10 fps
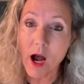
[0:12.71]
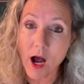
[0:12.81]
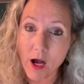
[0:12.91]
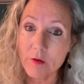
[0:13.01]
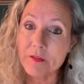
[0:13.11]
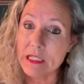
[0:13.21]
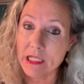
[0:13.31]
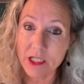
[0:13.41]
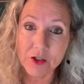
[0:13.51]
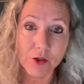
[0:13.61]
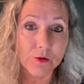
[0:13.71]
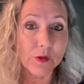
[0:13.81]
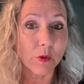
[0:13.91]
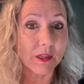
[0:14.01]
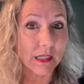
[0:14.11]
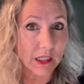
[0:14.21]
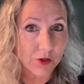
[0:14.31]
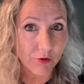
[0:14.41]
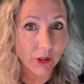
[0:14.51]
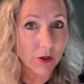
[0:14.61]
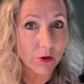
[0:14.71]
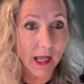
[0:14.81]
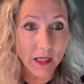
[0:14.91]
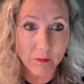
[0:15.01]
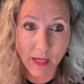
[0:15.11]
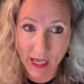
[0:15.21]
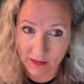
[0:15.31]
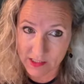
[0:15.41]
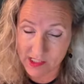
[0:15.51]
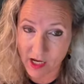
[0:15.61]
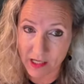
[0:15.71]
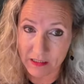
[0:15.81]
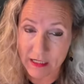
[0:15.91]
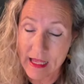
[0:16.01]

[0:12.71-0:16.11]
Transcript: of the issues with Israel and Palestine.